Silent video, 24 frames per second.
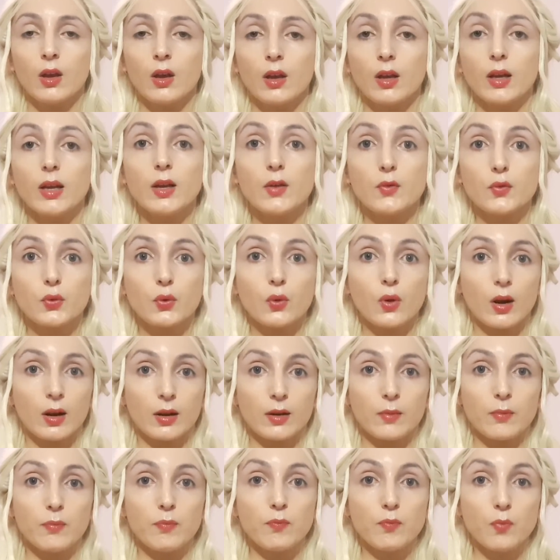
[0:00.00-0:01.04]
If you
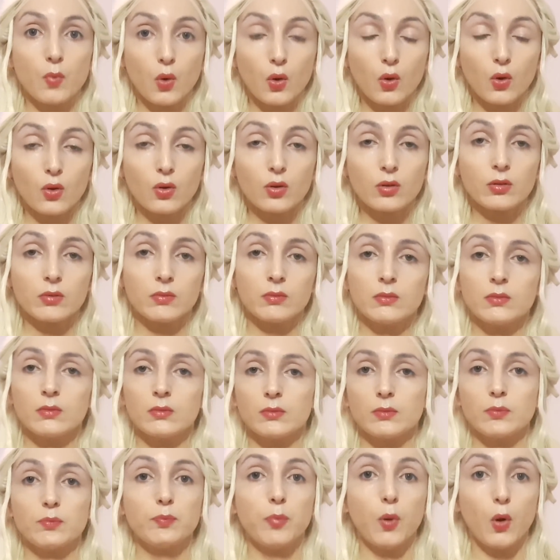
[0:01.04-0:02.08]
are more
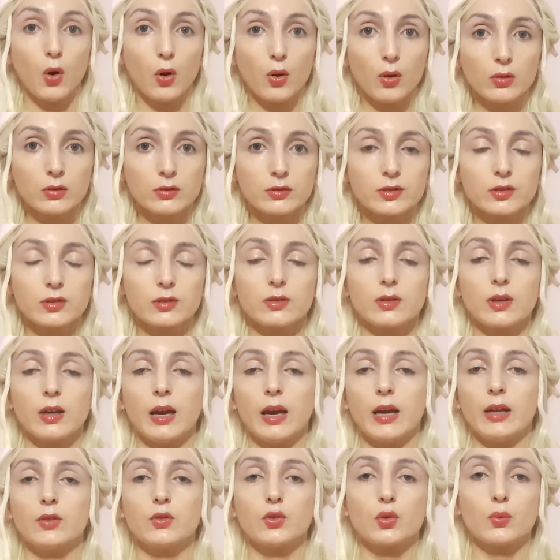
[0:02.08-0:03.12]
bold
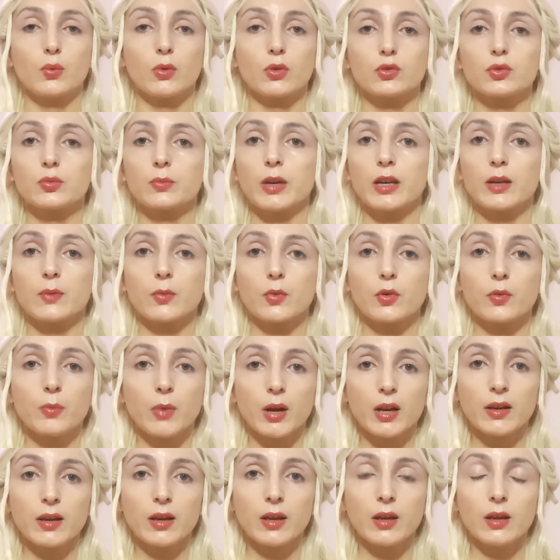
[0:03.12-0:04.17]
and you want to make more
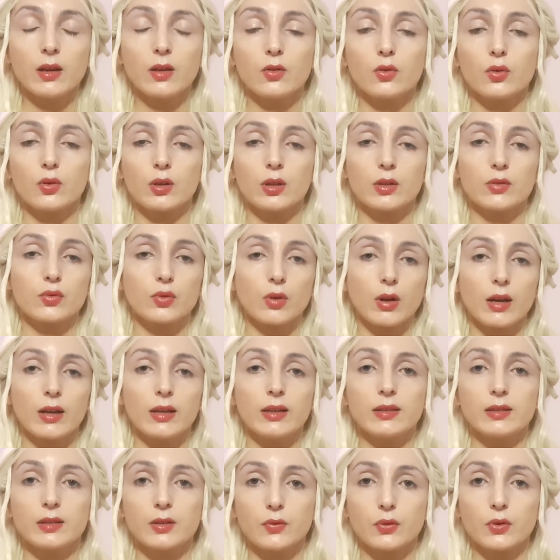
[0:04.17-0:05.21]
money, you can
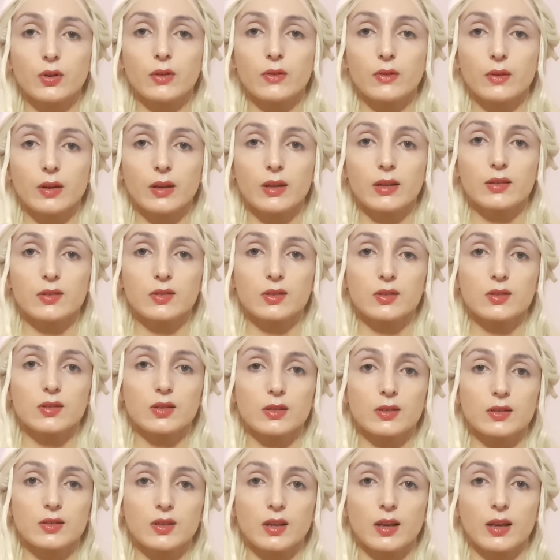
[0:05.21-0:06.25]
try different things
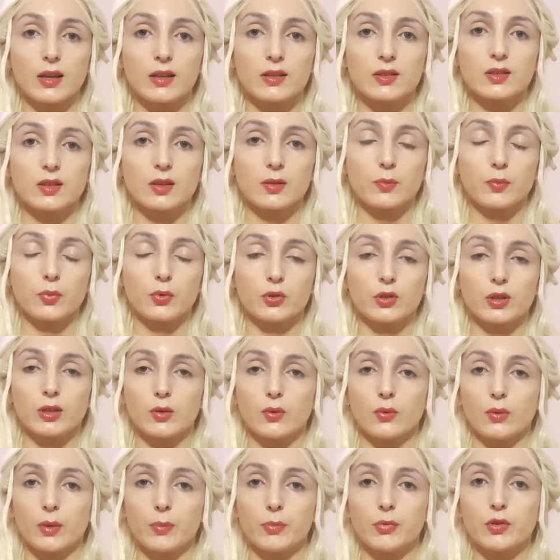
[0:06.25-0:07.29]
such as
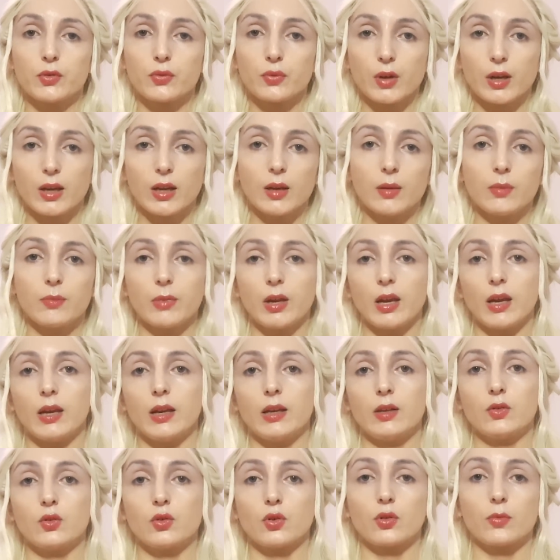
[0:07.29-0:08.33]
putting whipped cream
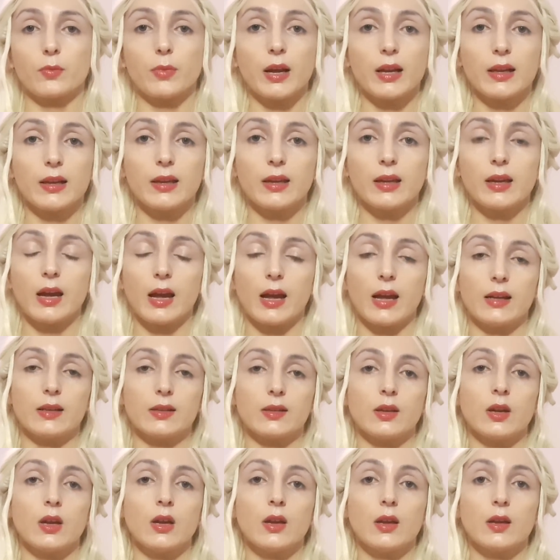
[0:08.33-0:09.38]
in your belly
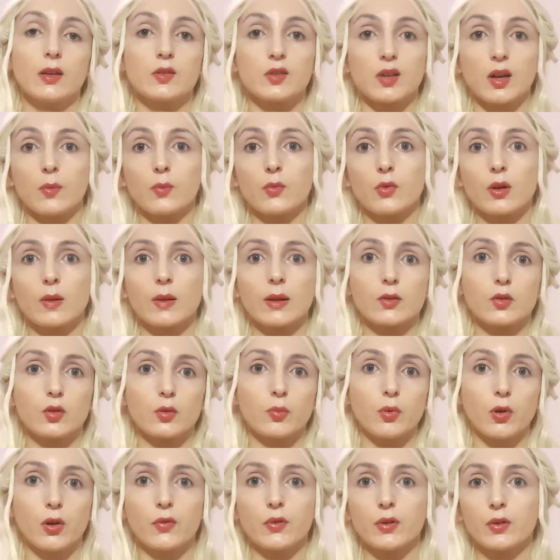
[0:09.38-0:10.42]
and someone like your
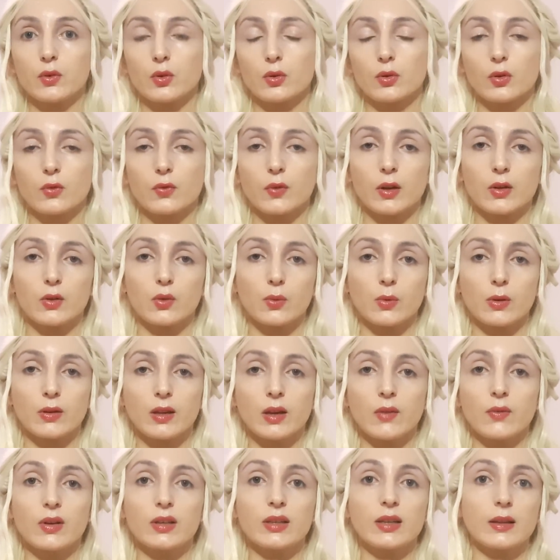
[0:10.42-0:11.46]
boyfriend or your friend or
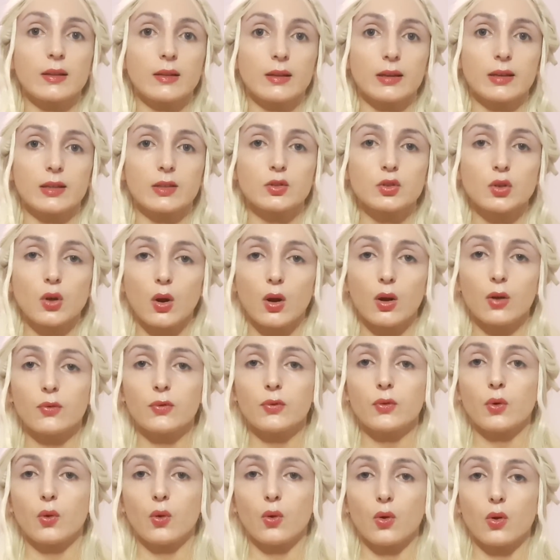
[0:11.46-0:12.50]
whatever can lick it
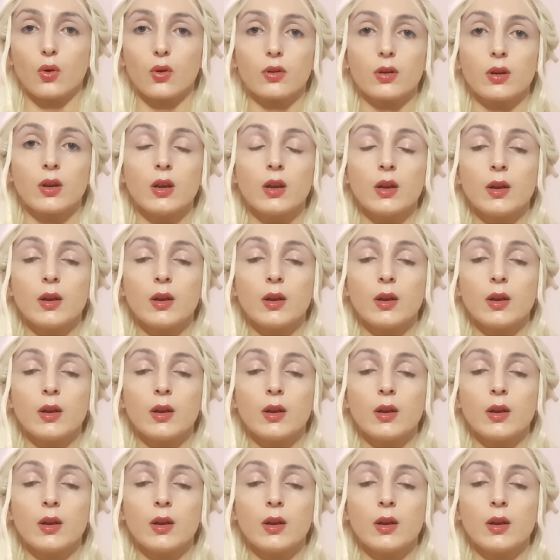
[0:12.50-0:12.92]
off, or